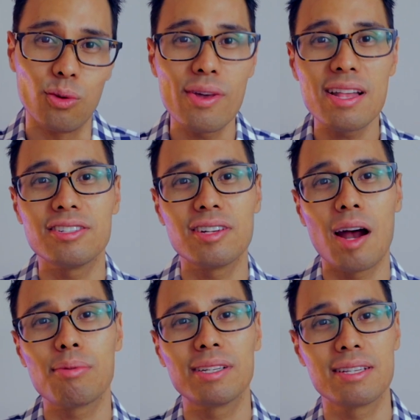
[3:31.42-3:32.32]
the way that
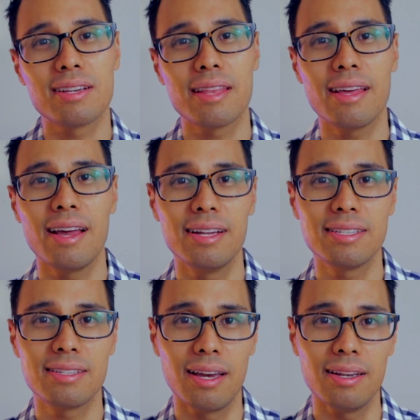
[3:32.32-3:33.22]
Jabra designed the
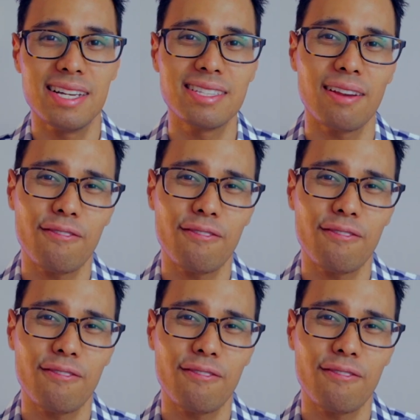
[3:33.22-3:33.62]
headset is it